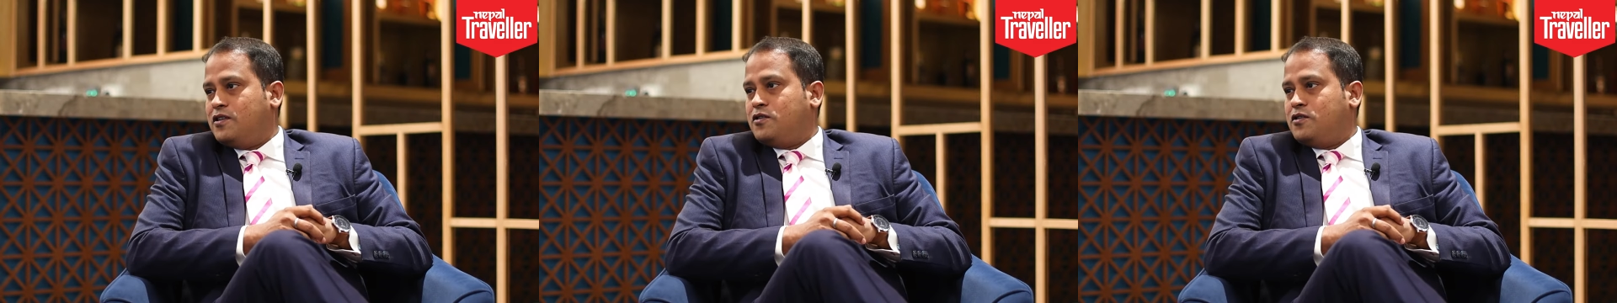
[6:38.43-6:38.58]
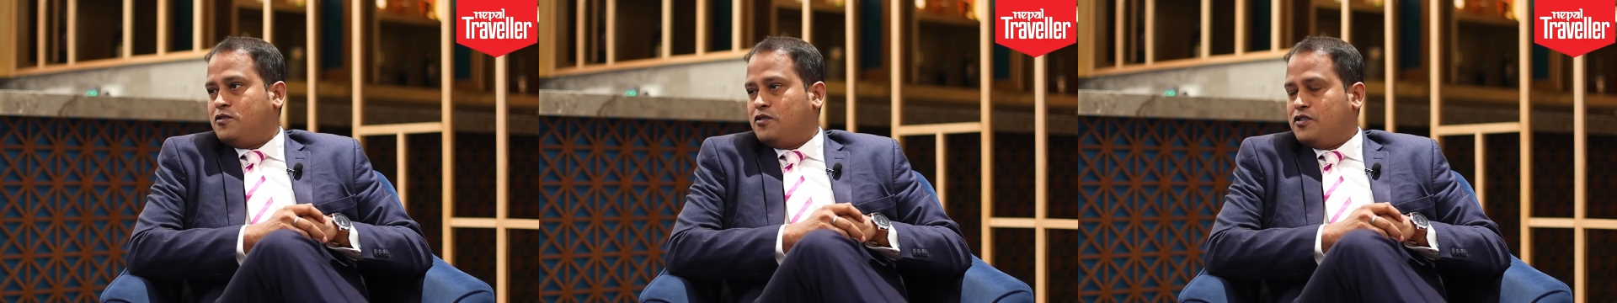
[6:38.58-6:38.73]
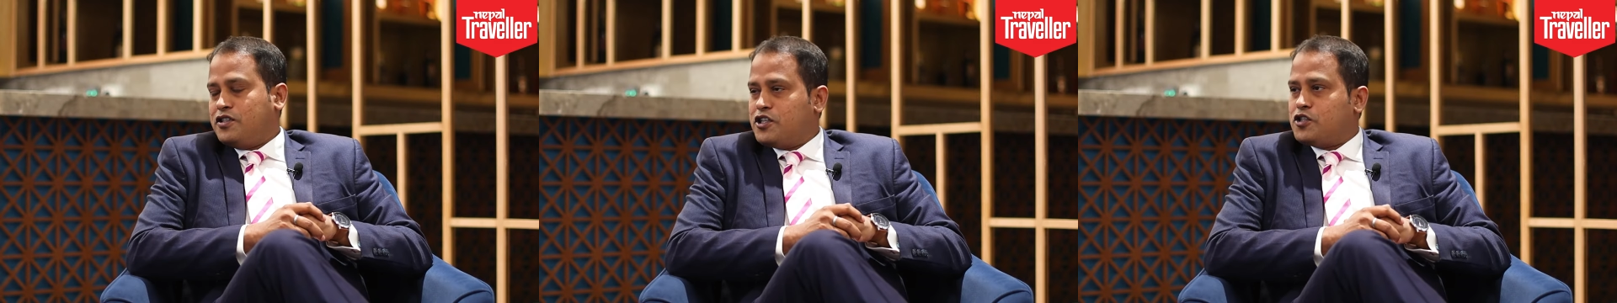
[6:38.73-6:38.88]

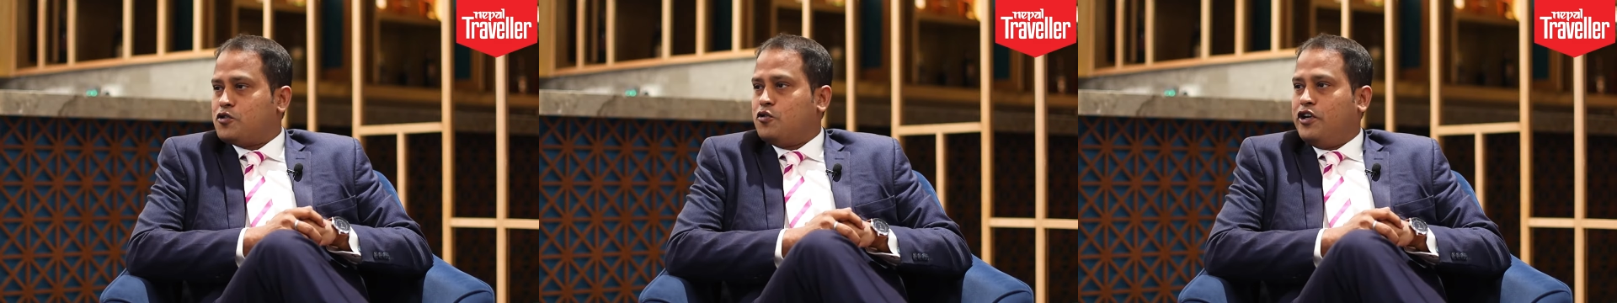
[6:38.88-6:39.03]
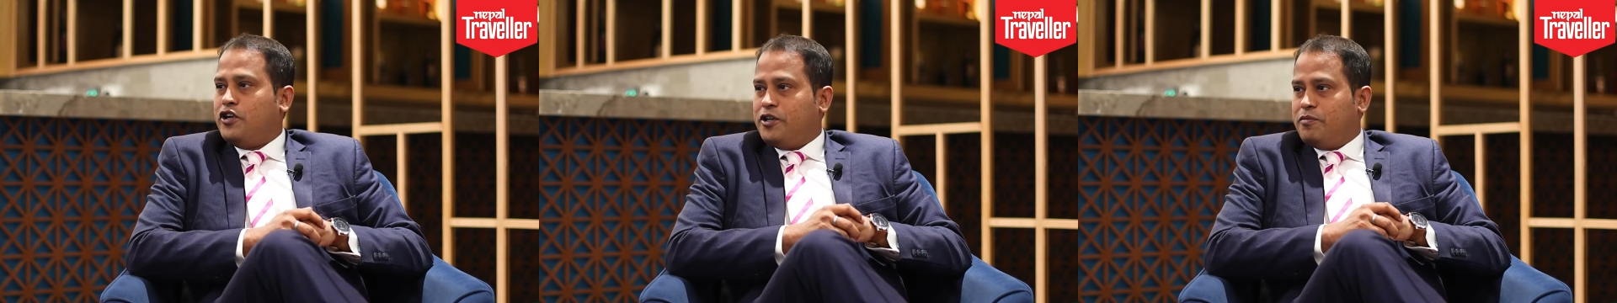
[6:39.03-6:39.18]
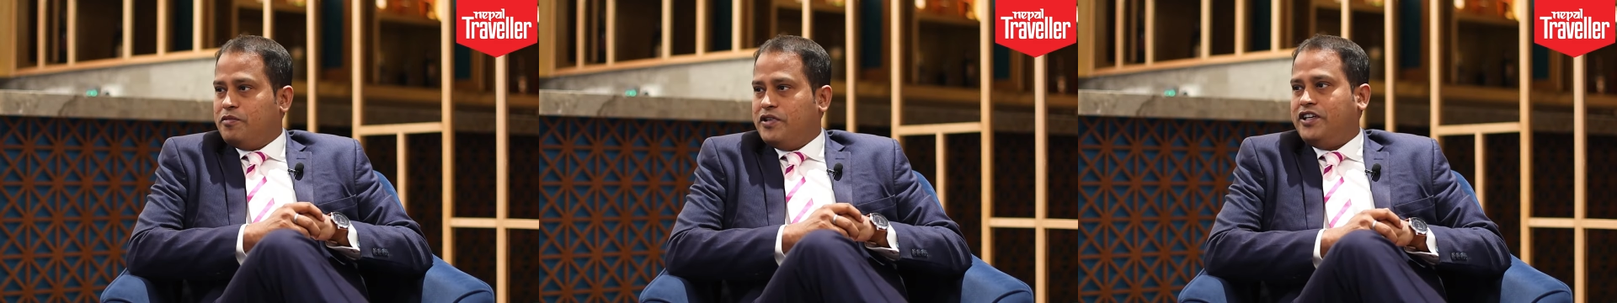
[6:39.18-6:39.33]
So this is
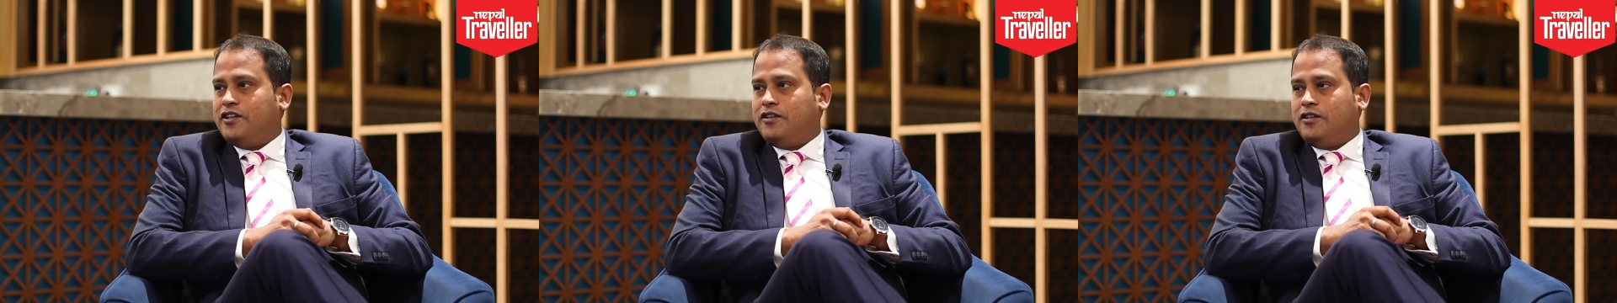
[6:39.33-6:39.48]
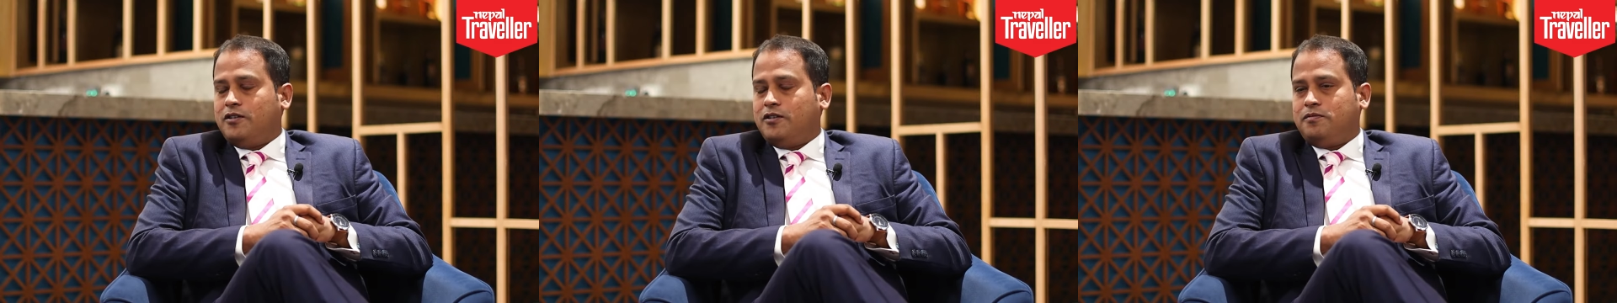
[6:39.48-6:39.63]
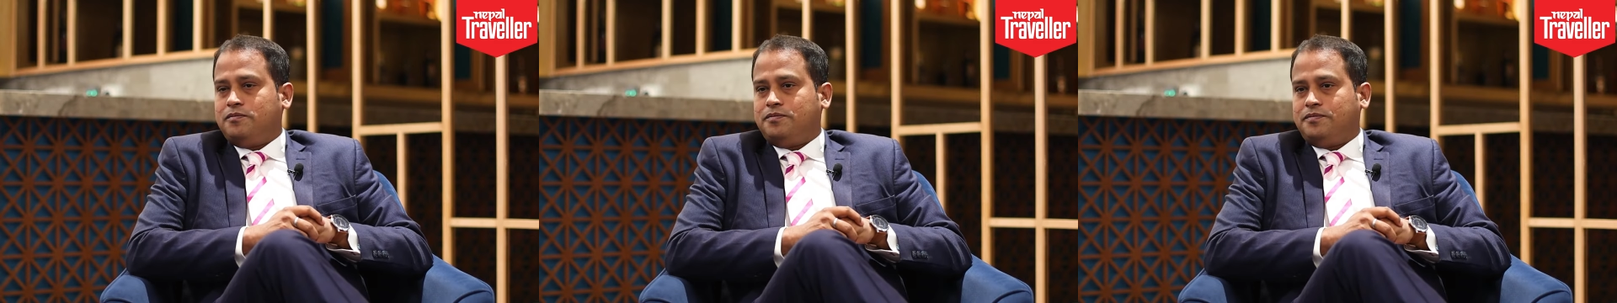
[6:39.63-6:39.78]
going to be,
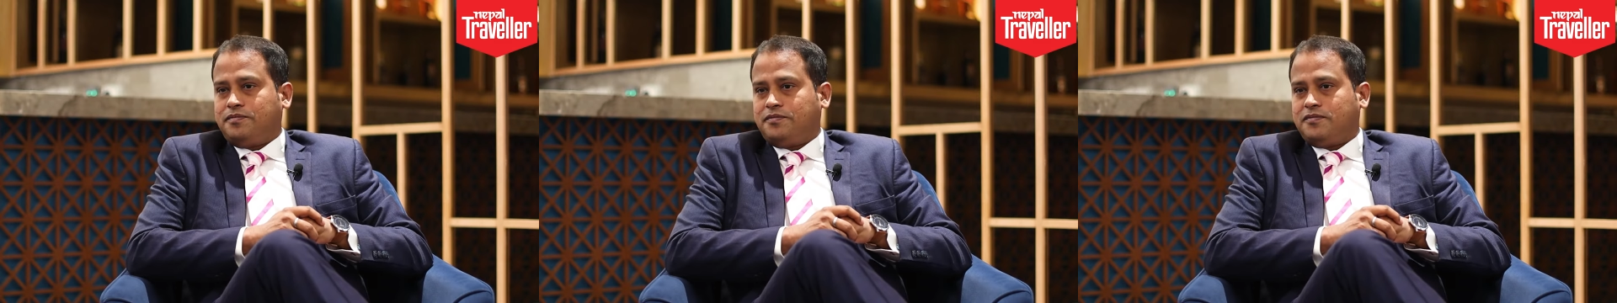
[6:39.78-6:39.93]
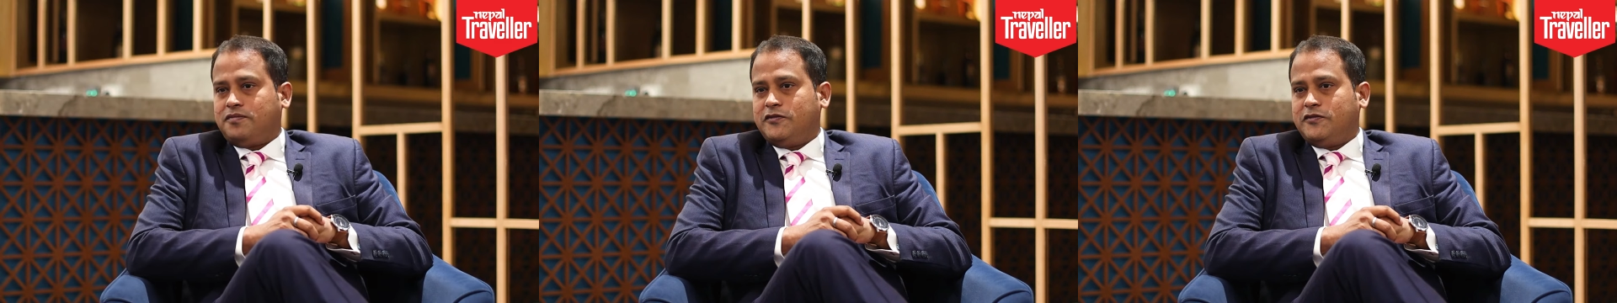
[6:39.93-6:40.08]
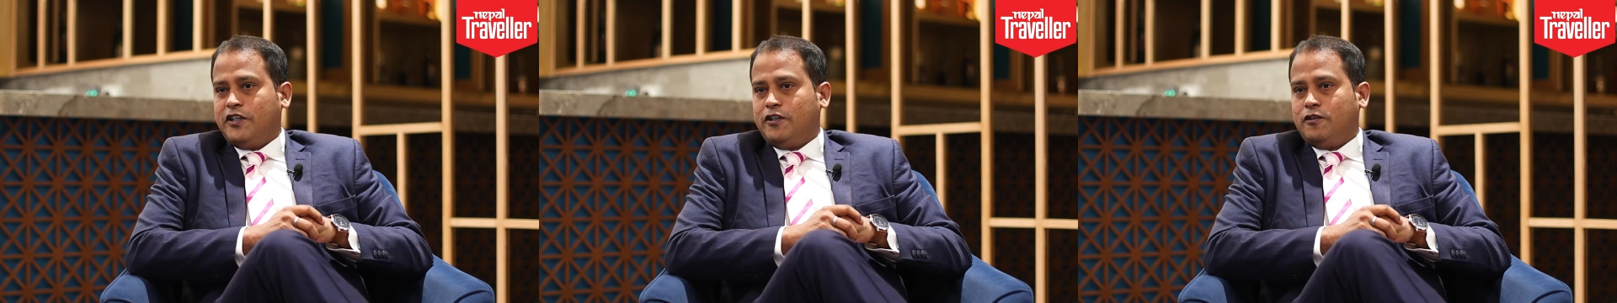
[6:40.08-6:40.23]

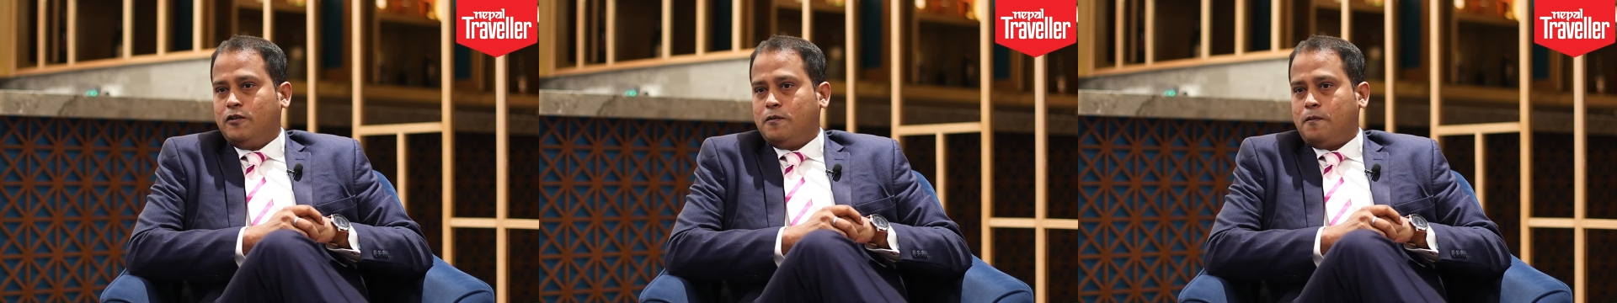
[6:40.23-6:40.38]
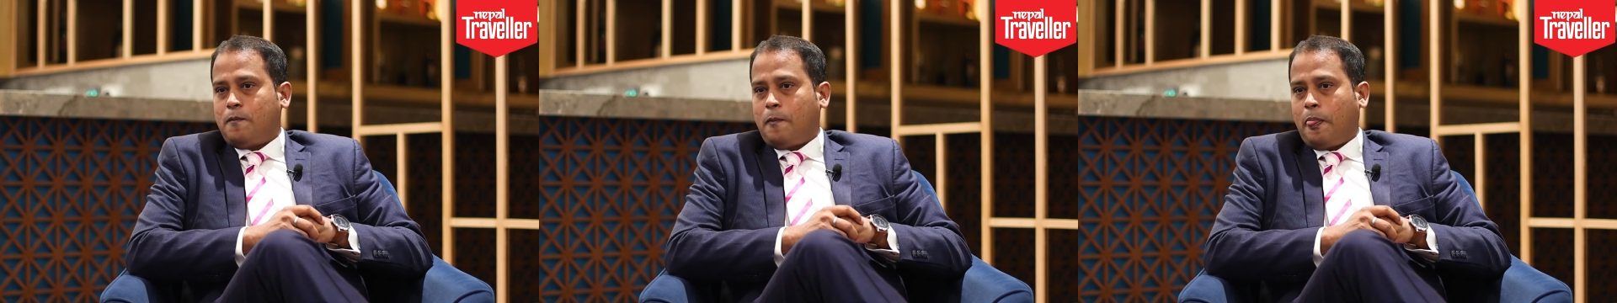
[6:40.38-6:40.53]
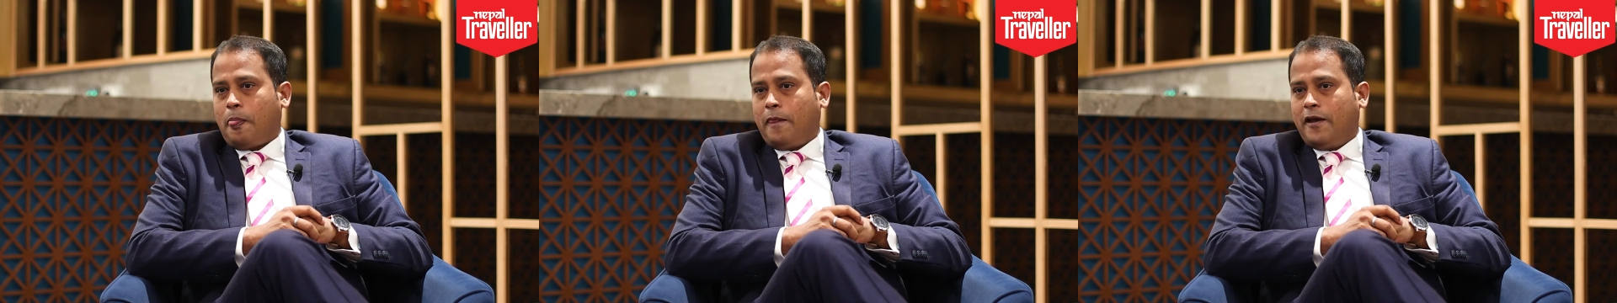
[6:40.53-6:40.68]
you know,